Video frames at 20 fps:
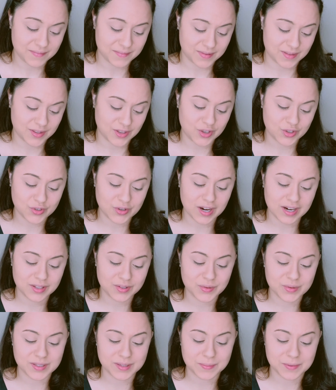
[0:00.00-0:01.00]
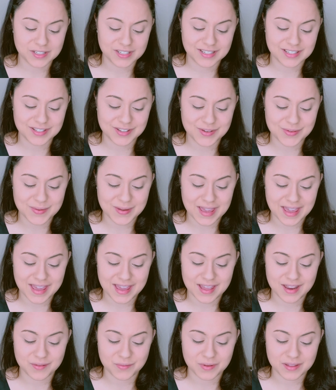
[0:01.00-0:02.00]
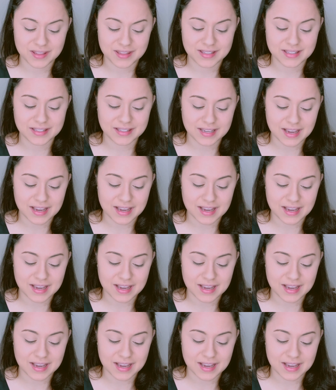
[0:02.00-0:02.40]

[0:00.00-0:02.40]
you try to do as much as you can within the